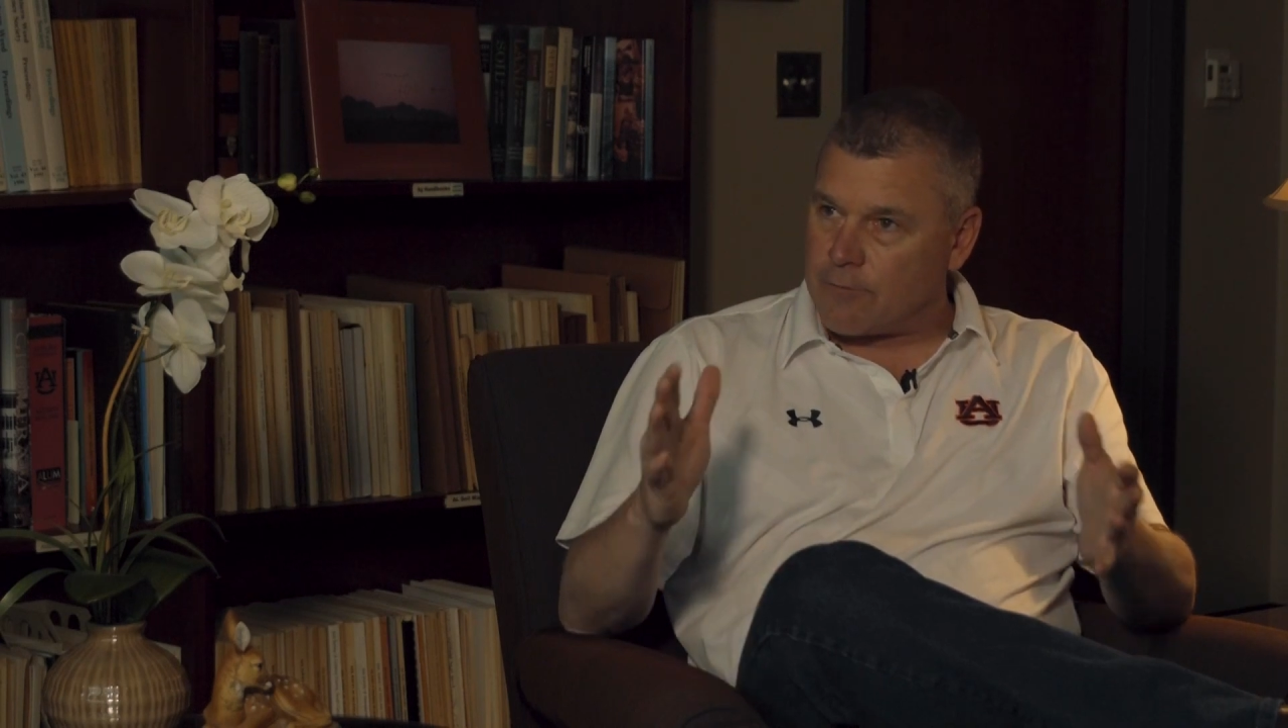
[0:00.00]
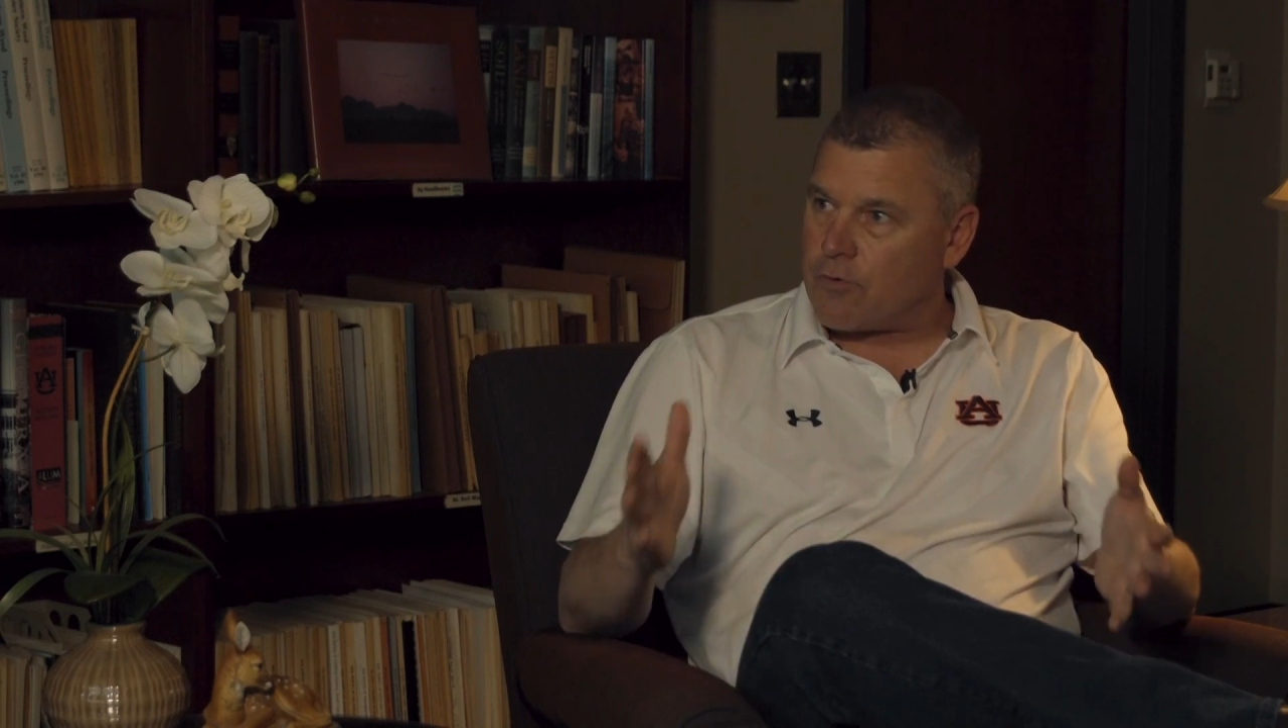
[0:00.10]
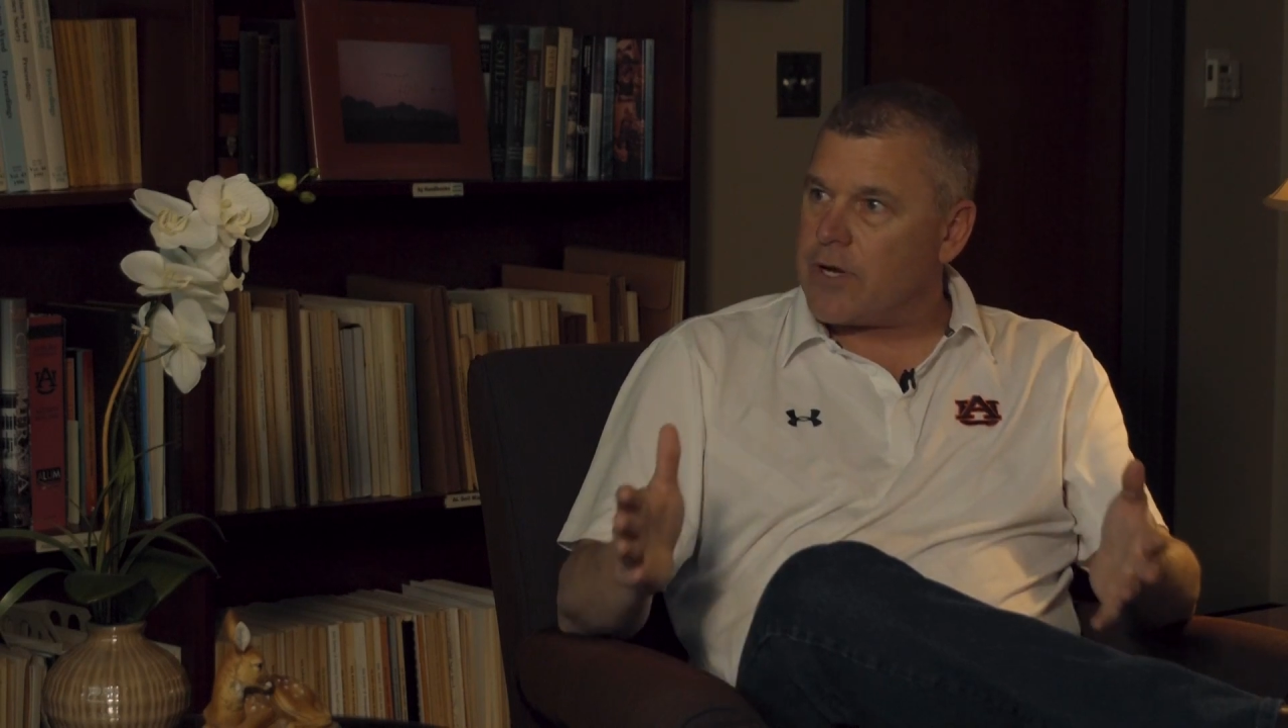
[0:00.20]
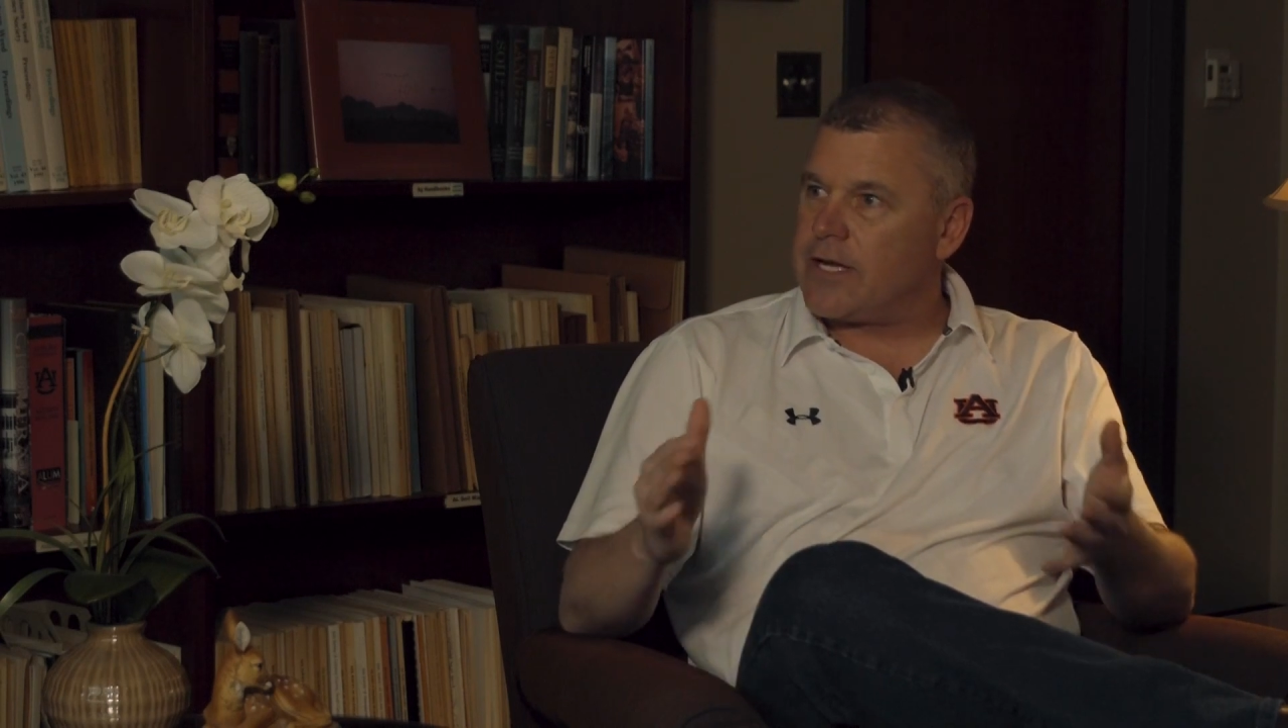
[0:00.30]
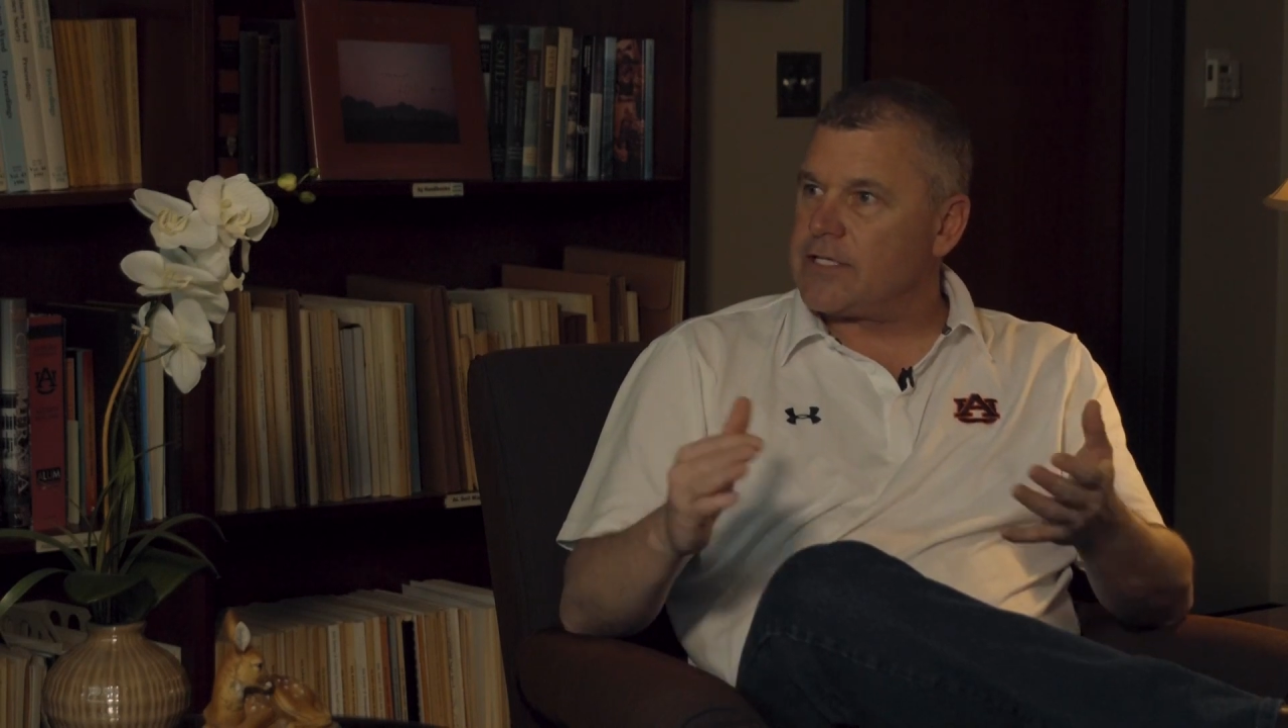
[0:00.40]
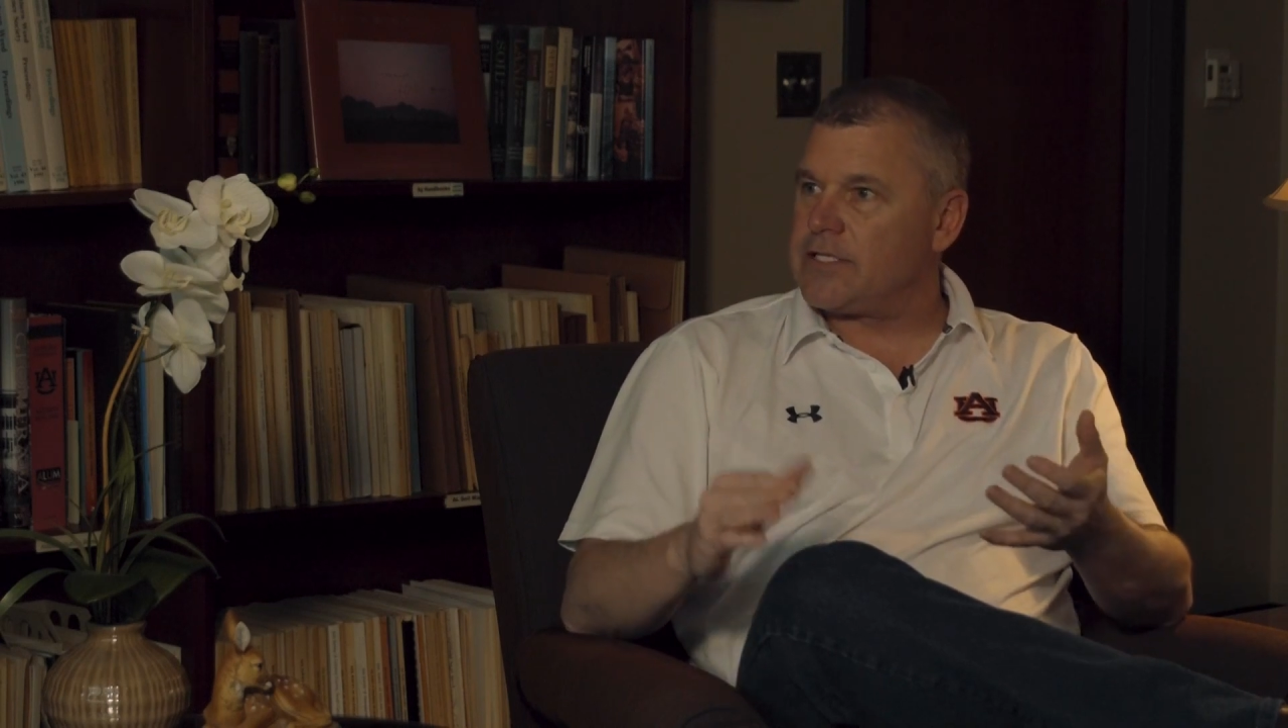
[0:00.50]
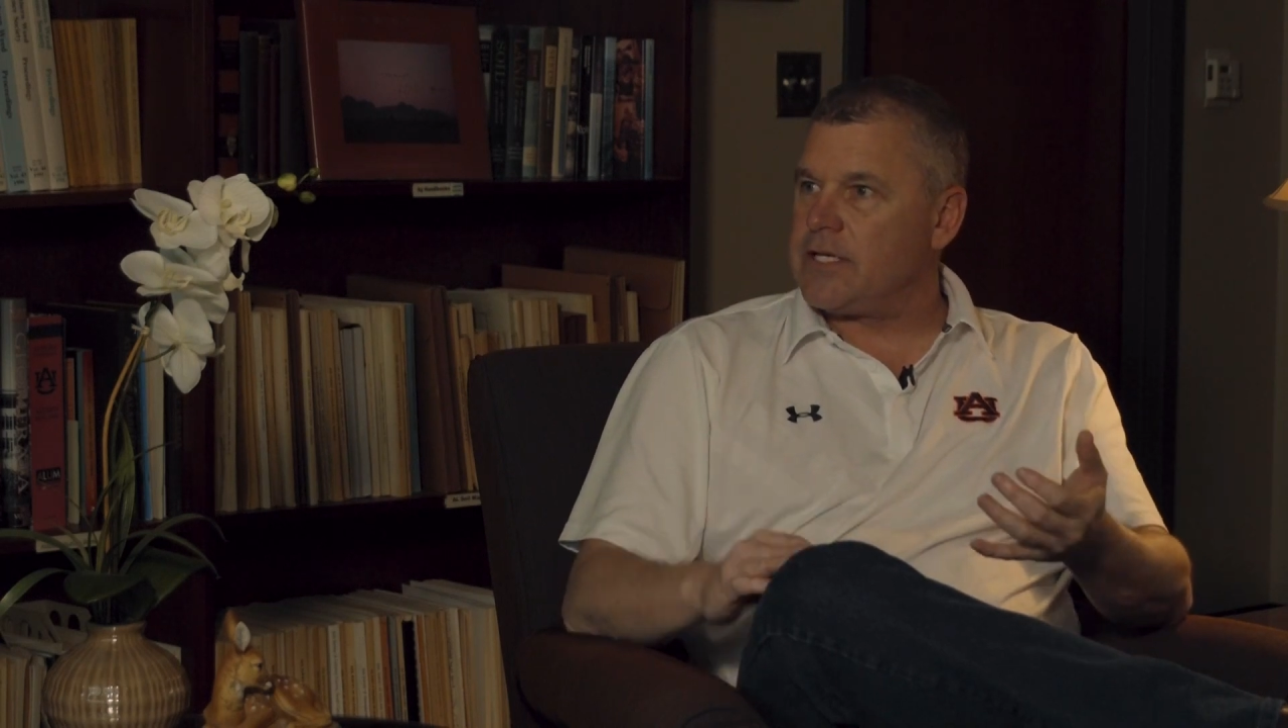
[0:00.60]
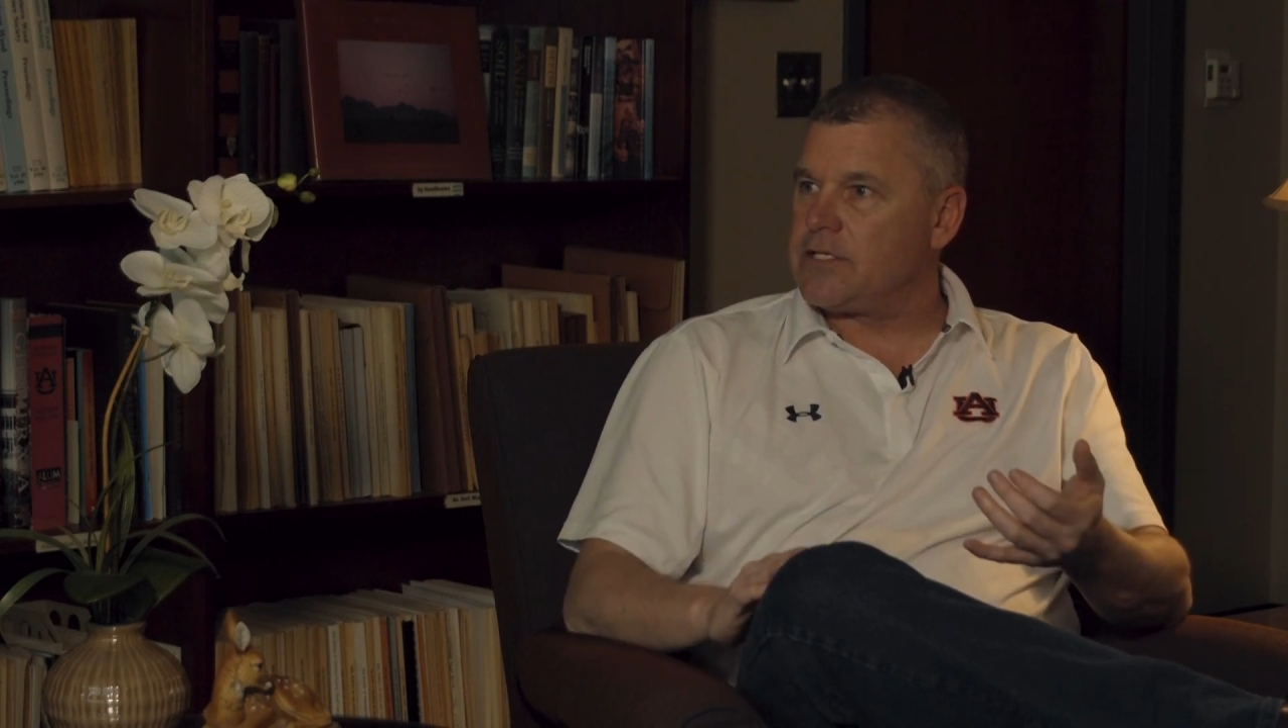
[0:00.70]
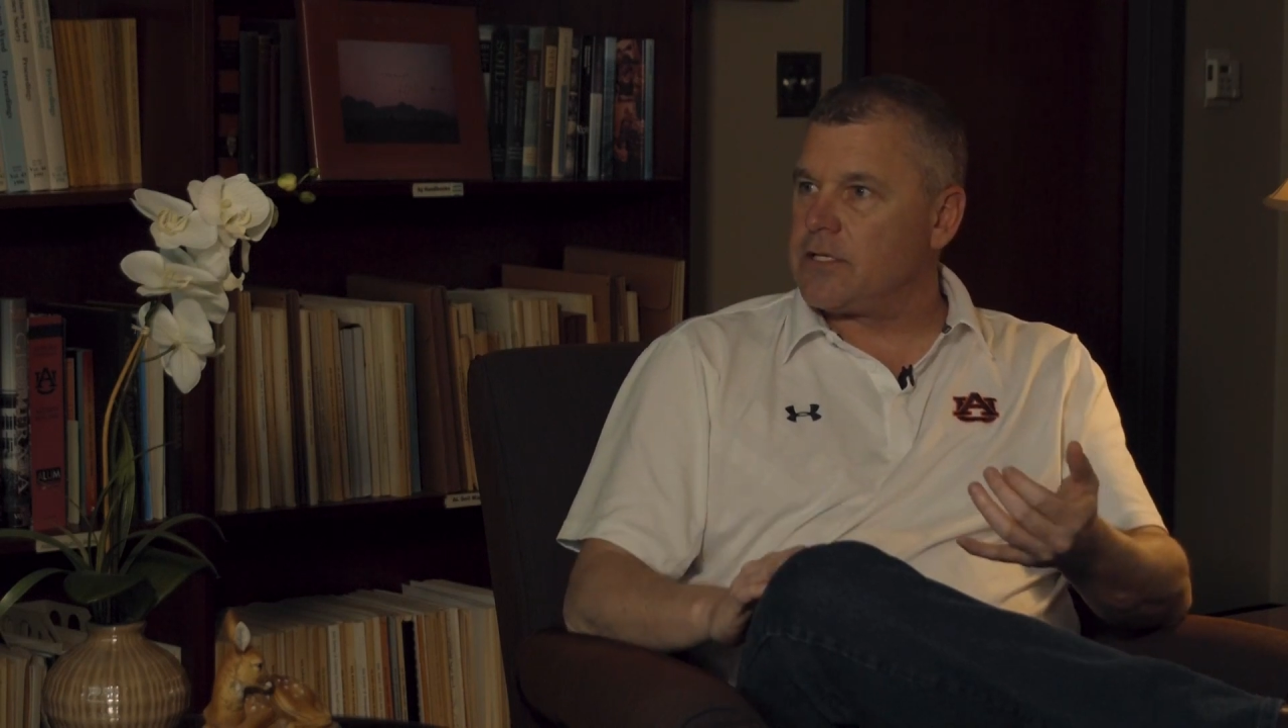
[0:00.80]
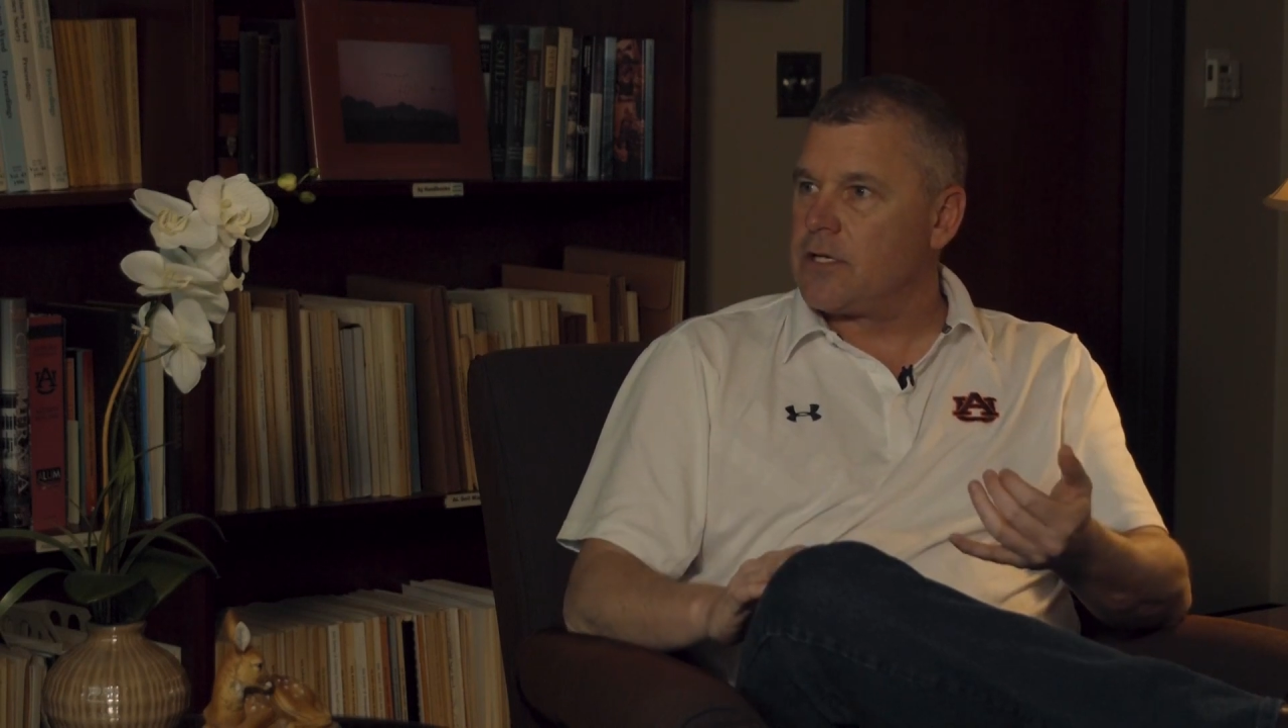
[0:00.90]
breeding
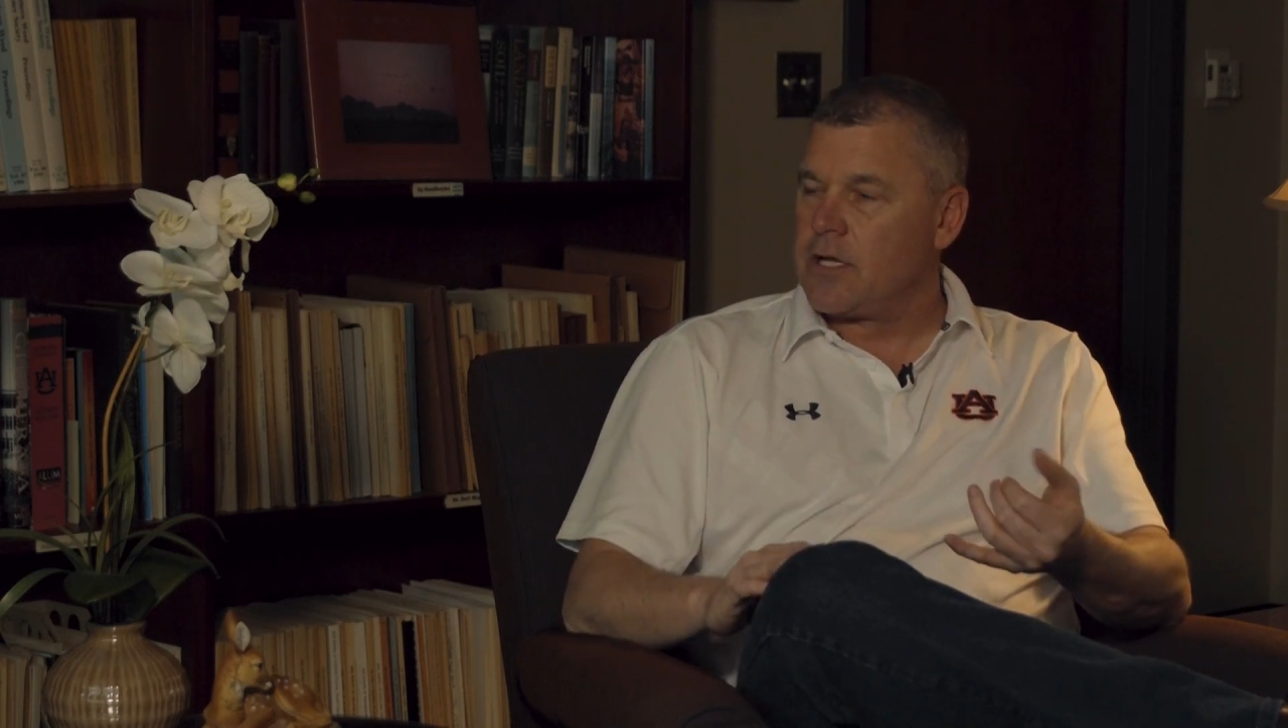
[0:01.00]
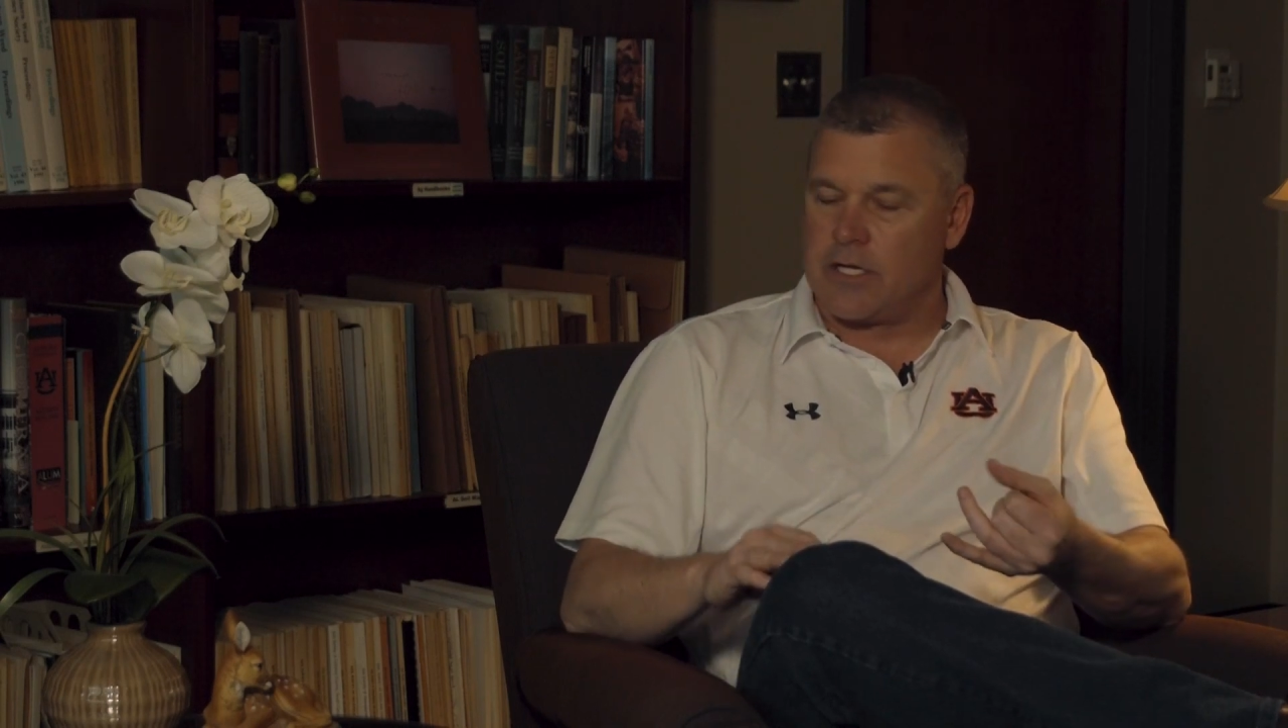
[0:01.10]
season,